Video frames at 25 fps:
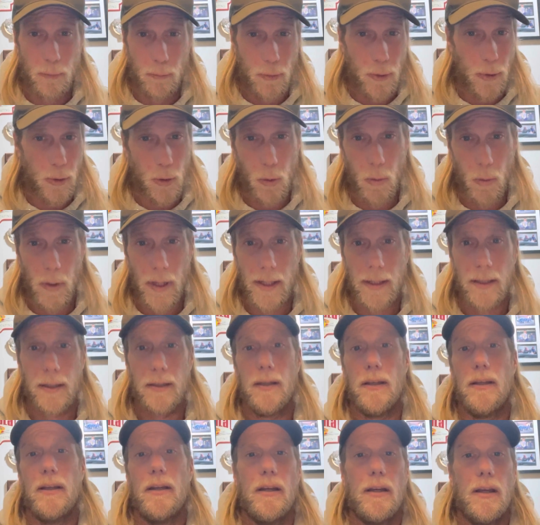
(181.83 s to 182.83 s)
real quick.
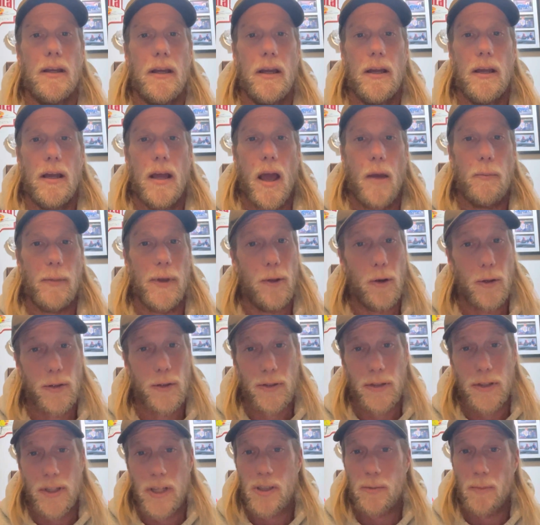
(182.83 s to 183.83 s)
I mean, those
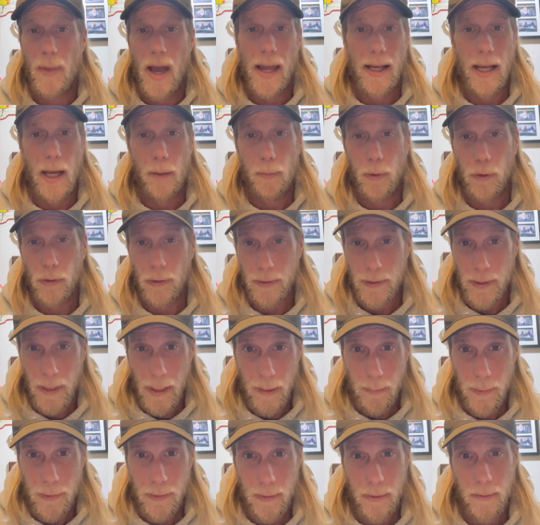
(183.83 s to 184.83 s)
are just my couple of
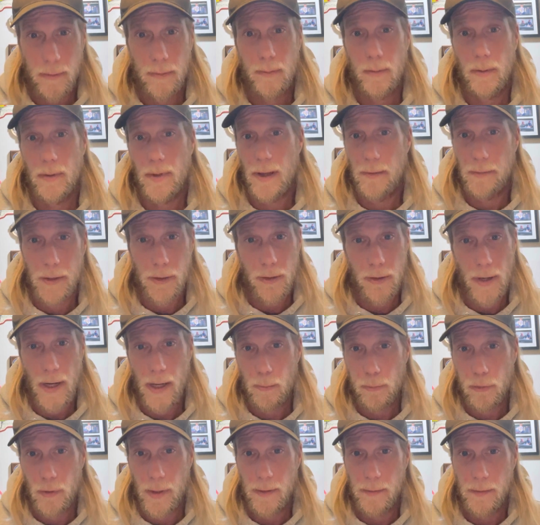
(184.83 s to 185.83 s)
tips. If you're trying to
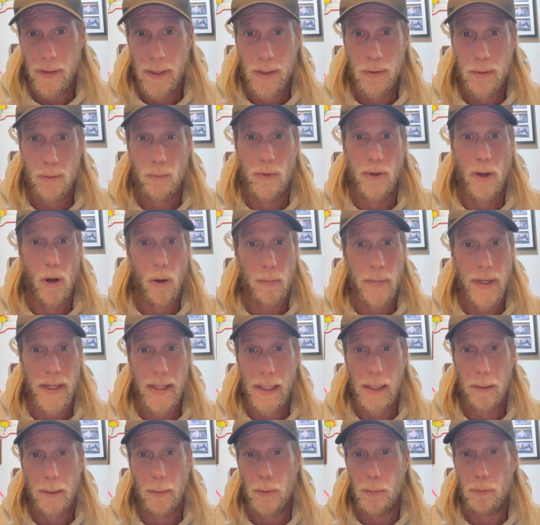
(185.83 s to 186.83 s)
pre-fish without being
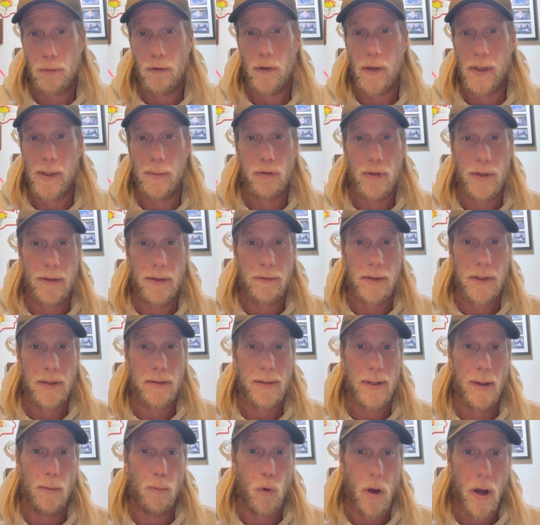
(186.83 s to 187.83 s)
able to really pre-fish
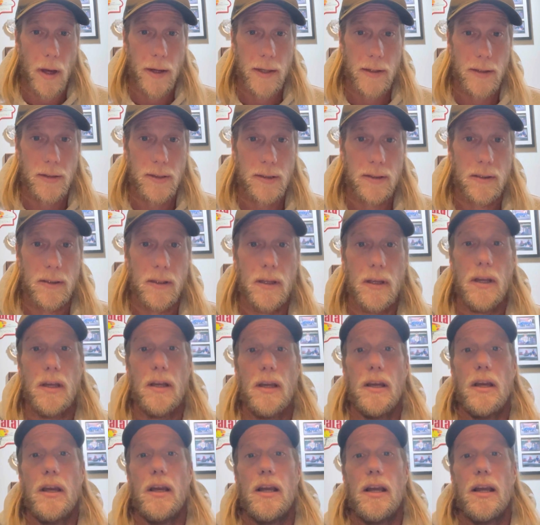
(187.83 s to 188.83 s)
them waters,
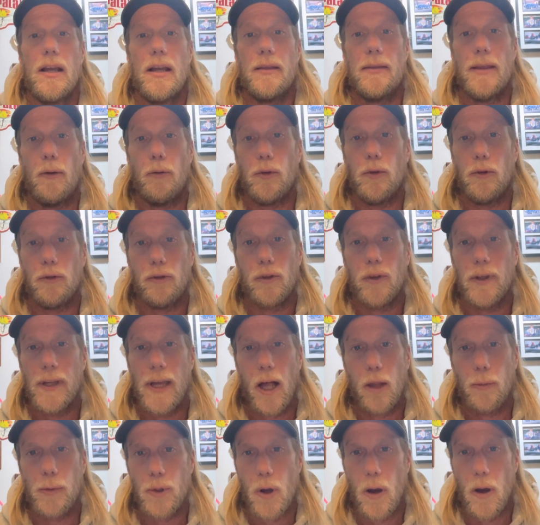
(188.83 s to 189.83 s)
that will really
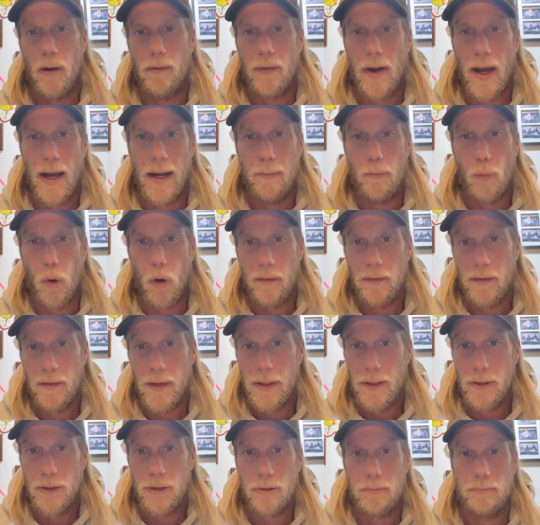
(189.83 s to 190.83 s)
help you out find more
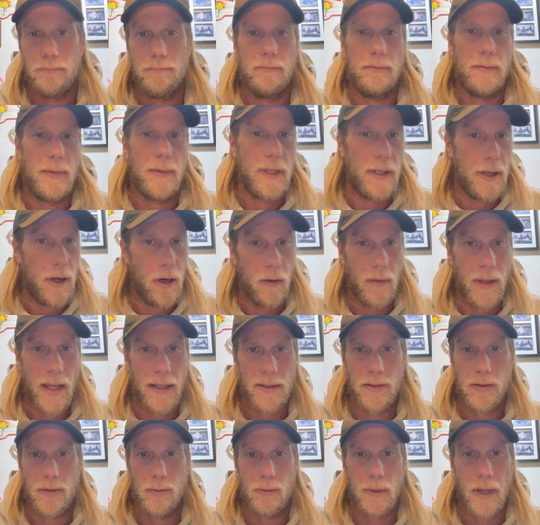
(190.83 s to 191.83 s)
fish. You know,
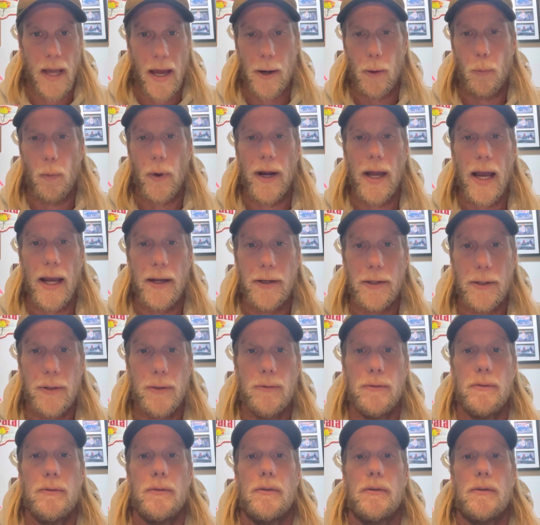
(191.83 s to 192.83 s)
that's kind of what I
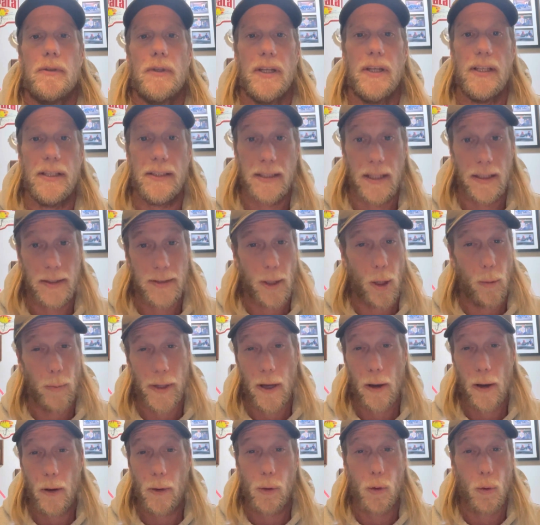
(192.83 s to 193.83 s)
do. It does help me
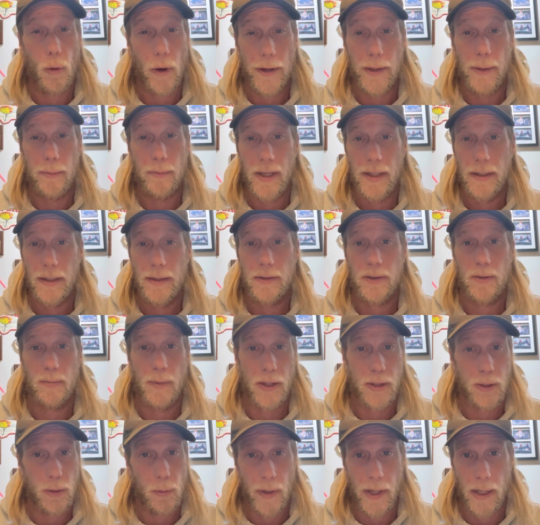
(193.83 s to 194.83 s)
out quite a bit,
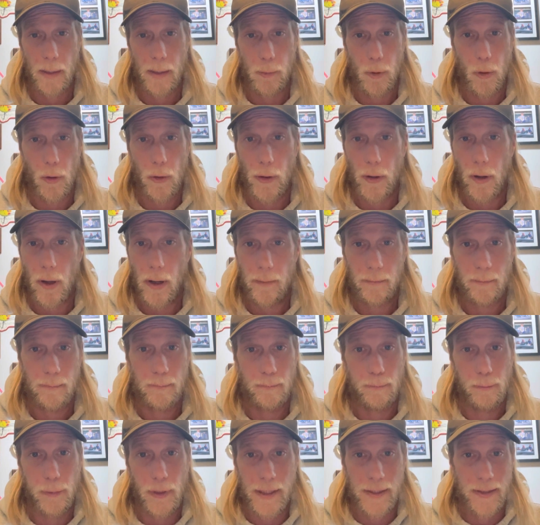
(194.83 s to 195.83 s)
especially when I'm going
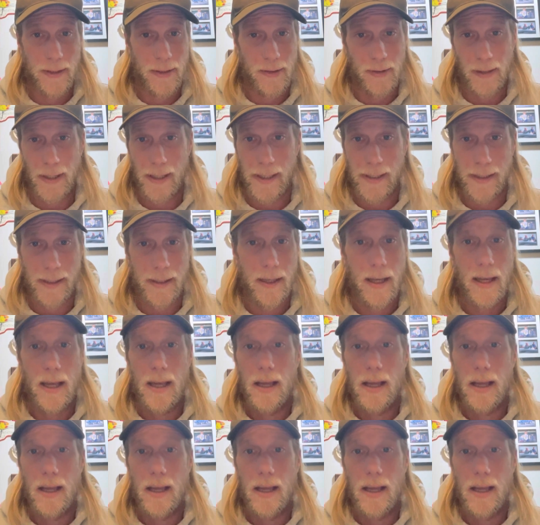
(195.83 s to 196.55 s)
on places like